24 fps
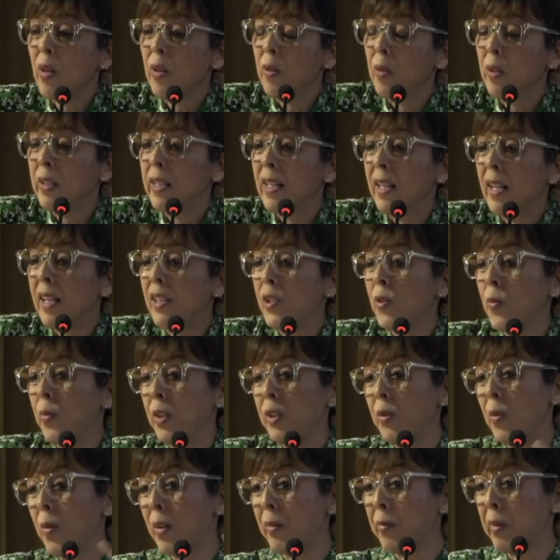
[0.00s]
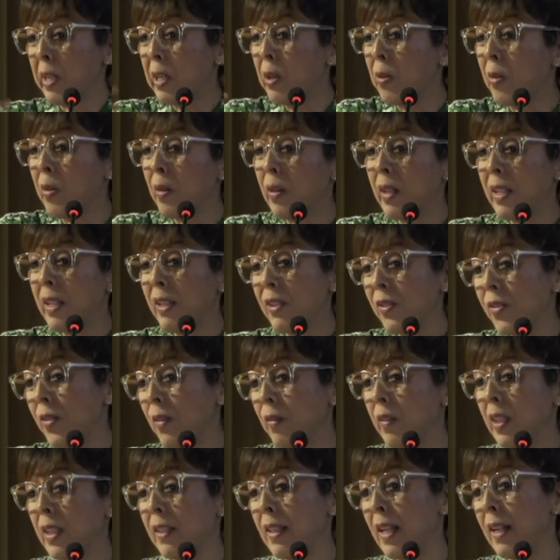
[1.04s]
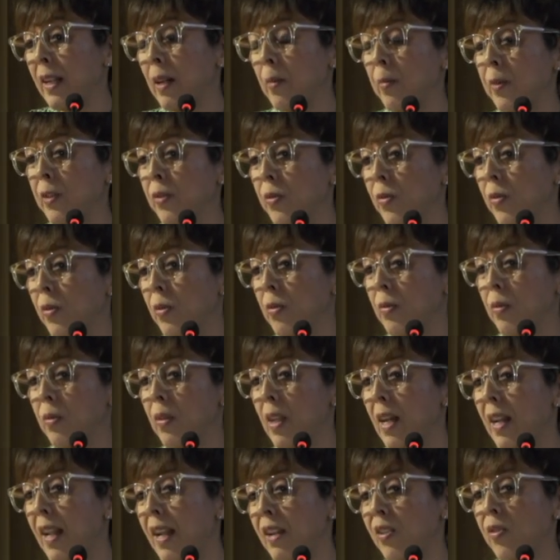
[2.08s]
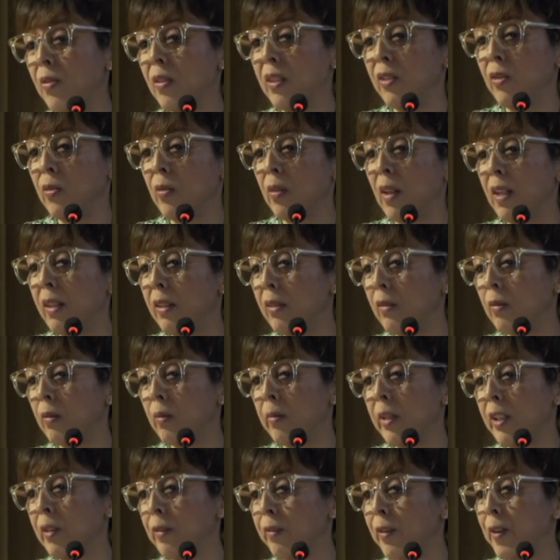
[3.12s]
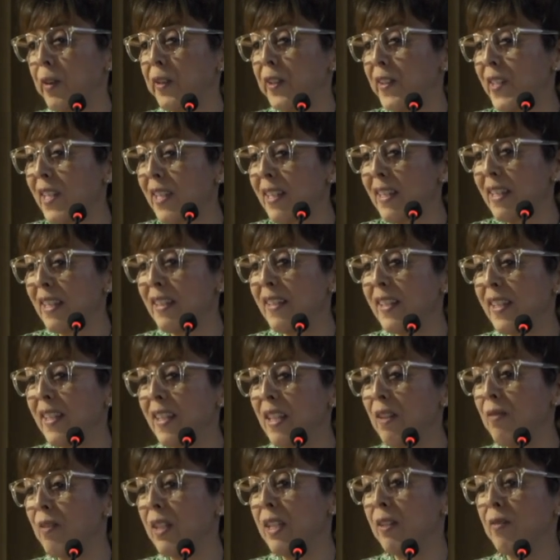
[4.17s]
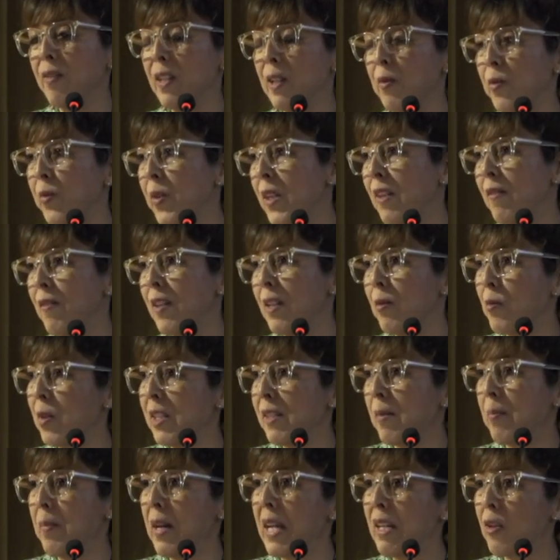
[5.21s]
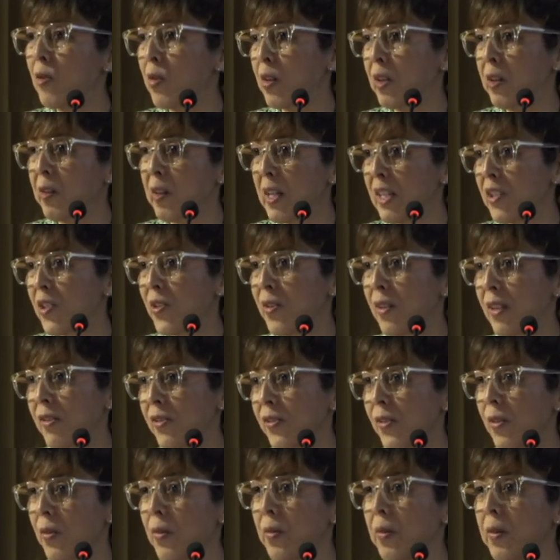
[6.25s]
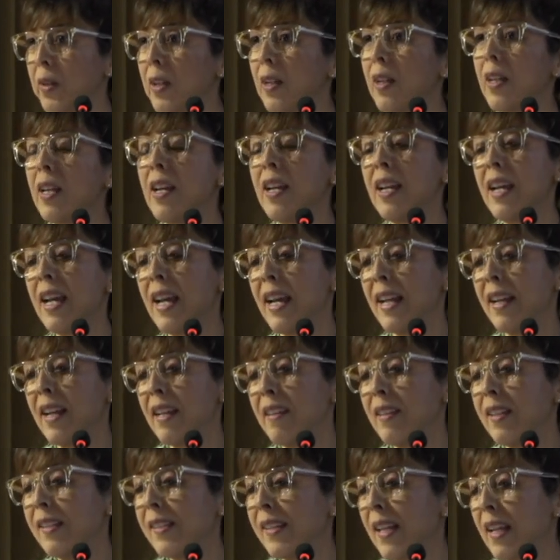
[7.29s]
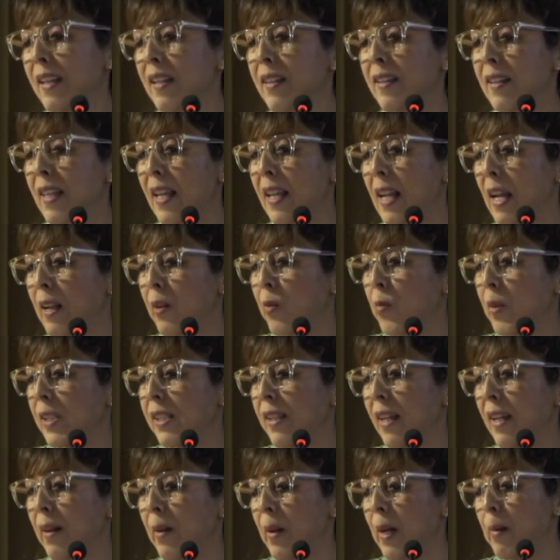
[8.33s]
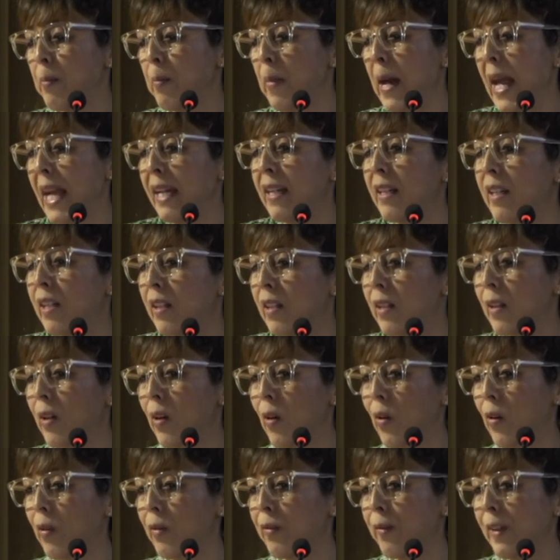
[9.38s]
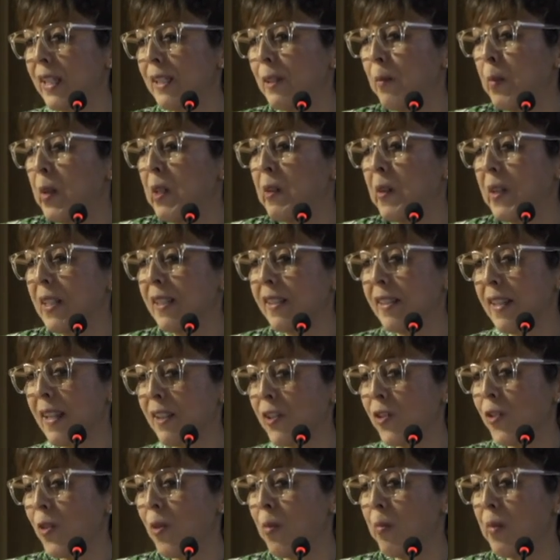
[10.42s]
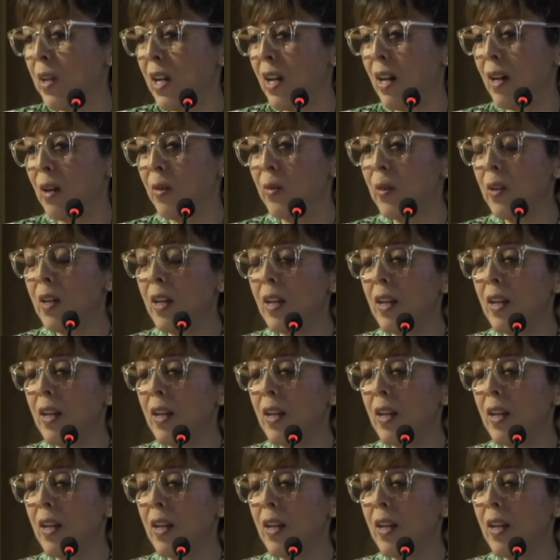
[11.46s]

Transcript: are all clenched when you are recalling something that happened to you that actually took a little bit of your dignity, even if it, if it was a microaggression and so on. And I decided that that was a, a bank of experience that somehow